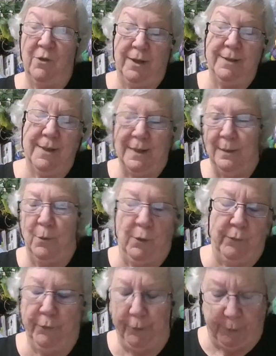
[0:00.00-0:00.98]
Well, I tell
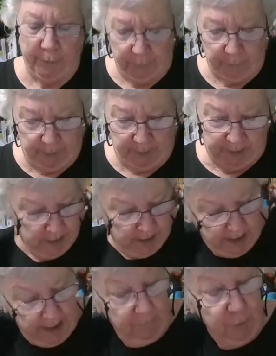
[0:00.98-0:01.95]
them over and over, but
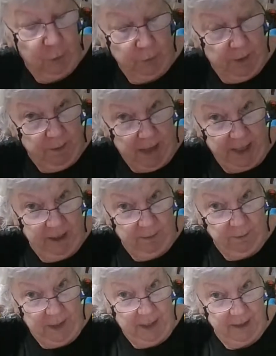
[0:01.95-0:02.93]
I have to remind
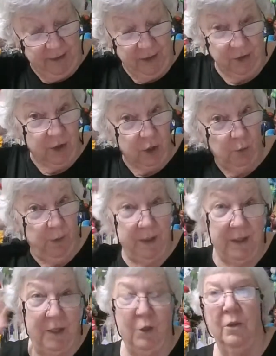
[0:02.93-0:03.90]
them because they're so
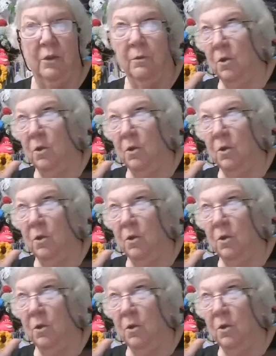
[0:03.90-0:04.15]
busy